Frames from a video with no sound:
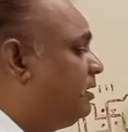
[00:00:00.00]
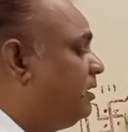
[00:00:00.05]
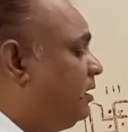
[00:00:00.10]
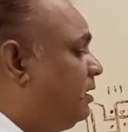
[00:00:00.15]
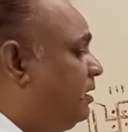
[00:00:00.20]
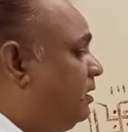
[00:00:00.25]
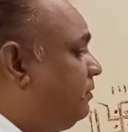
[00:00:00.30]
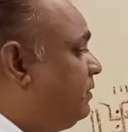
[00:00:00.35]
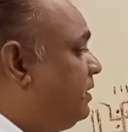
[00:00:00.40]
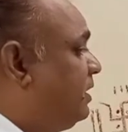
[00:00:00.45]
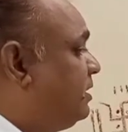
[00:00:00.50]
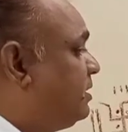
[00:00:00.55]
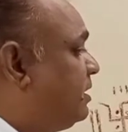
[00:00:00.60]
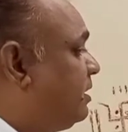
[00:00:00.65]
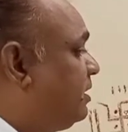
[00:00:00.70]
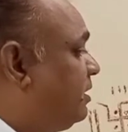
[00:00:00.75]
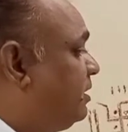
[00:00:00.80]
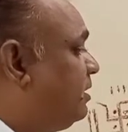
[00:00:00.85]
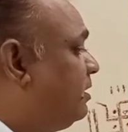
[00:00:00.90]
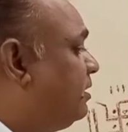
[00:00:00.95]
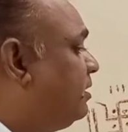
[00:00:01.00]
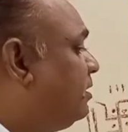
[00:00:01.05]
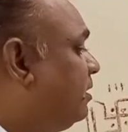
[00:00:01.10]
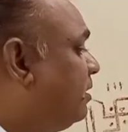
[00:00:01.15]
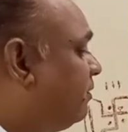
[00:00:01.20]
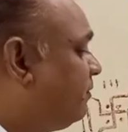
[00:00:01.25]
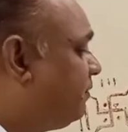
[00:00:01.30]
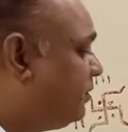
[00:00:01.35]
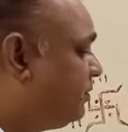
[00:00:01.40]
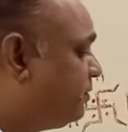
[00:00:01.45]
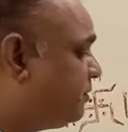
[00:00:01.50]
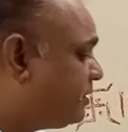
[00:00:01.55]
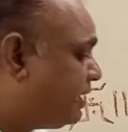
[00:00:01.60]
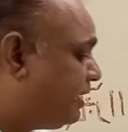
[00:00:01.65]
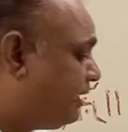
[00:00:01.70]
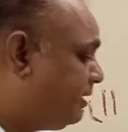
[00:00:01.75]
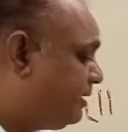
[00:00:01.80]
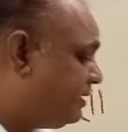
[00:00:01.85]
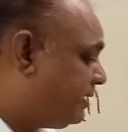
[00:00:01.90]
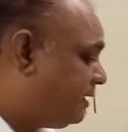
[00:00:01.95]
Now these are the few
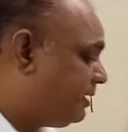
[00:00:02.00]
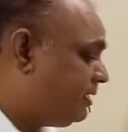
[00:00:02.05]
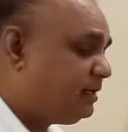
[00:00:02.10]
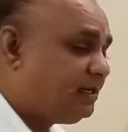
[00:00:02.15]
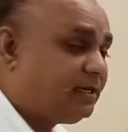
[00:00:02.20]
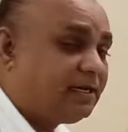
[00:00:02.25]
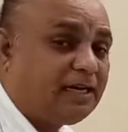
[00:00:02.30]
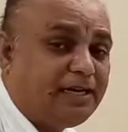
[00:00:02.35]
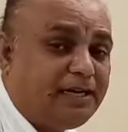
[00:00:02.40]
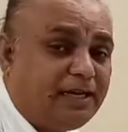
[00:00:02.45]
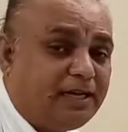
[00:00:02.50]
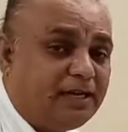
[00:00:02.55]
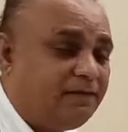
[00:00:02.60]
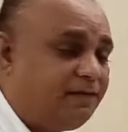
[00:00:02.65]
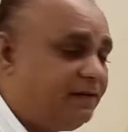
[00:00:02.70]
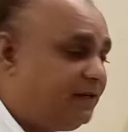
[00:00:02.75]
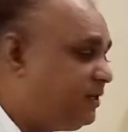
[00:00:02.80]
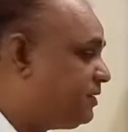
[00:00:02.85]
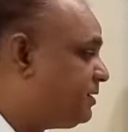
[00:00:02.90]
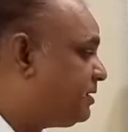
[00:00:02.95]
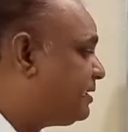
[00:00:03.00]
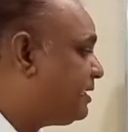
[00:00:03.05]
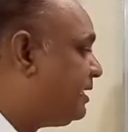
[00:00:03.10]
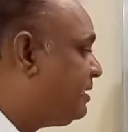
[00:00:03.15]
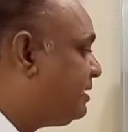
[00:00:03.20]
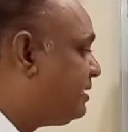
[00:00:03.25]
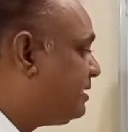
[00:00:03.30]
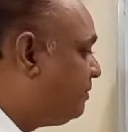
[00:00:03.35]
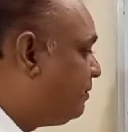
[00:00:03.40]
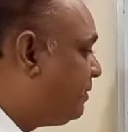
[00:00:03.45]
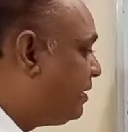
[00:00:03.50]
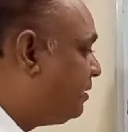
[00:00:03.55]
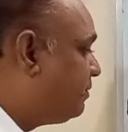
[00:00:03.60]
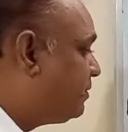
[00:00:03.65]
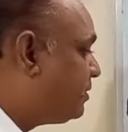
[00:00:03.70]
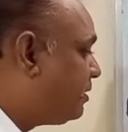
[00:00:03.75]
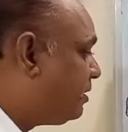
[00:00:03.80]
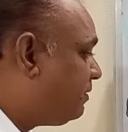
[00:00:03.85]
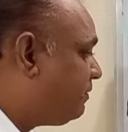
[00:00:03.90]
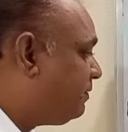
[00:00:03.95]
signs and clinical features and symptoms
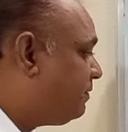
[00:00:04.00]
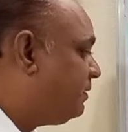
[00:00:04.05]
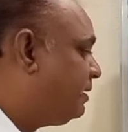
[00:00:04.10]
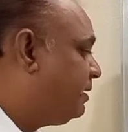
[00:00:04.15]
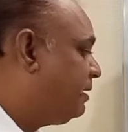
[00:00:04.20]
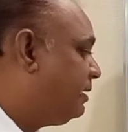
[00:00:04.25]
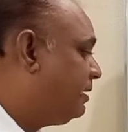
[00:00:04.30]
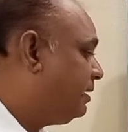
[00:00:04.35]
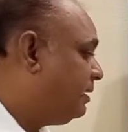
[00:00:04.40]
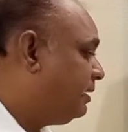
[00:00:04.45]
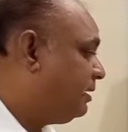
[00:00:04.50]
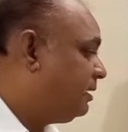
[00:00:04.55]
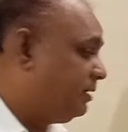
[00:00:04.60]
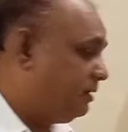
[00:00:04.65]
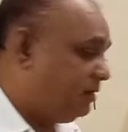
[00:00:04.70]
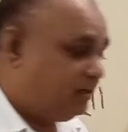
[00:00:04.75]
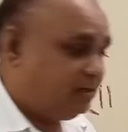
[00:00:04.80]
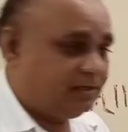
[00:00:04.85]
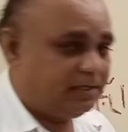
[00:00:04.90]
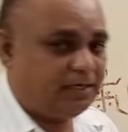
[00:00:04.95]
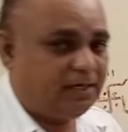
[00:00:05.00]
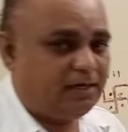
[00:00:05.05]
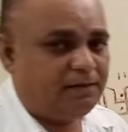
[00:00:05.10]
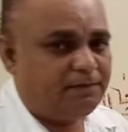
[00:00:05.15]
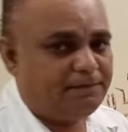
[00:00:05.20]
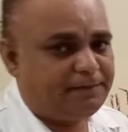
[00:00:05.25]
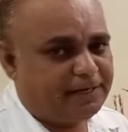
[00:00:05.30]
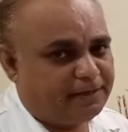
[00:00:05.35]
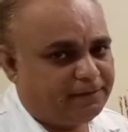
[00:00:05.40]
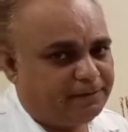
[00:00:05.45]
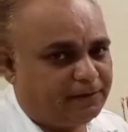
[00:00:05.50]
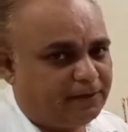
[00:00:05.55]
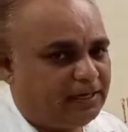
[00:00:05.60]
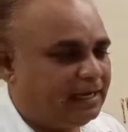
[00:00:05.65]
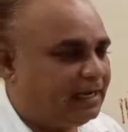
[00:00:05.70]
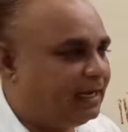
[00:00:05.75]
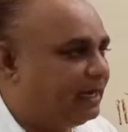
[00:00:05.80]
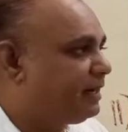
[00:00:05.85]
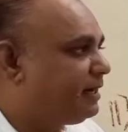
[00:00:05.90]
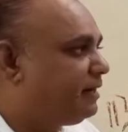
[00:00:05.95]
of cell metabolic
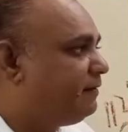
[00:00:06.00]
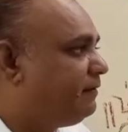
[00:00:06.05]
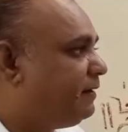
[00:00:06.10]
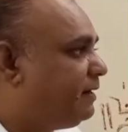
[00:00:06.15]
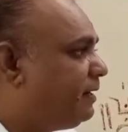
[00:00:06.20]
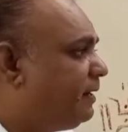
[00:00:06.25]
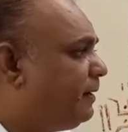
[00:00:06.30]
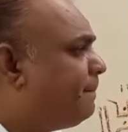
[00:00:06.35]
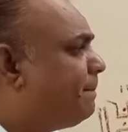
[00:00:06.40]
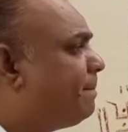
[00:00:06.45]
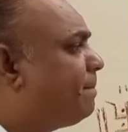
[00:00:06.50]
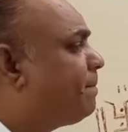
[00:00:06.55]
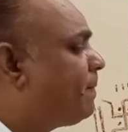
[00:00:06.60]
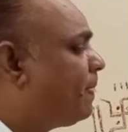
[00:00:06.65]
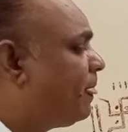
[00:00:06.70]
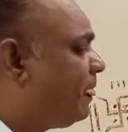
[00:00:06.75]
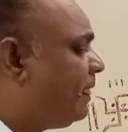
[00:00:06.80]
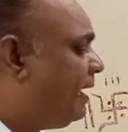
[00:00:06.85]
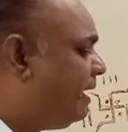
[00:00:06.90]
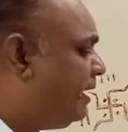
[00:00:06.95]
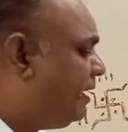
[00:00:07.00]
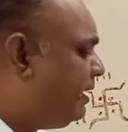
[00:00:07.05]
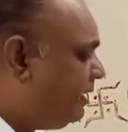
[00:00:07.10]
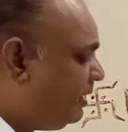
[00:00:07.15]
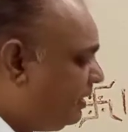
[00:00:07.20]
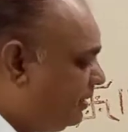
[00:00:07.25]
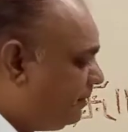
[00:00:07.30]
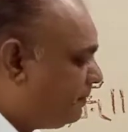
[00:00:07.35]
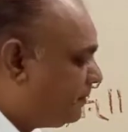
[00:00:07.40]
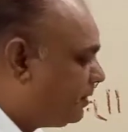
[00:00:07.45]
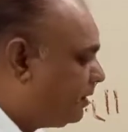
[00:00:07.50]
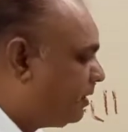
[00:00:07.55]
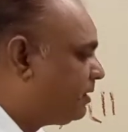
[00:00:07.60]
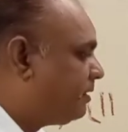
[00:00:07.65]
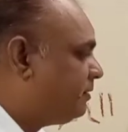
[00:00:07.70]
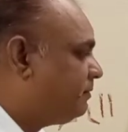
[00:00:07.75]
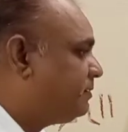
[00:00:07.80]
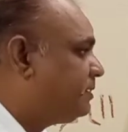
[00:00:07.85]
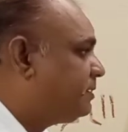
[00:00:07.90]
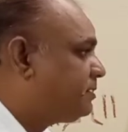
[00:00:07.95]
activity and
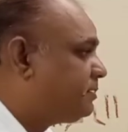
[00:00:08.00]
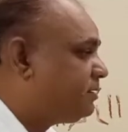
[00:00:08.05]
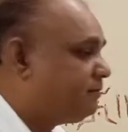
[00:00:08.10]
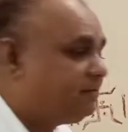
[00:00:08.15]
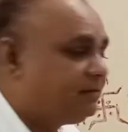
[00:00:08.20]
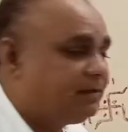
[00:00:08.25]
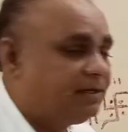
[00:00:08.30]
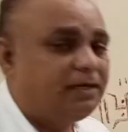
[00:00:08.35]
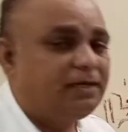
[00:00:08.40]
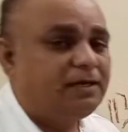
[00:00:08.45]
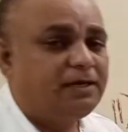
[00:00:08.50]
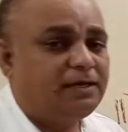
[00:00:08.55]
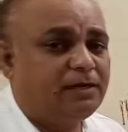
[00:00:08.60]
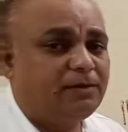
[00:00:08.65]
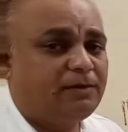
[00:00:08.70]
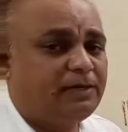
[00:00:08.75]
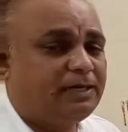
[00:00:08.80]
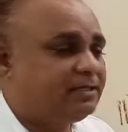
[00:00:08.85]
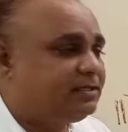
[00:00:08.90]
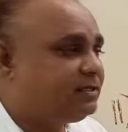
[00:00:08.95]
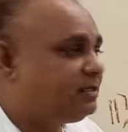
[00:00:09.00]
reproductive system. Now let's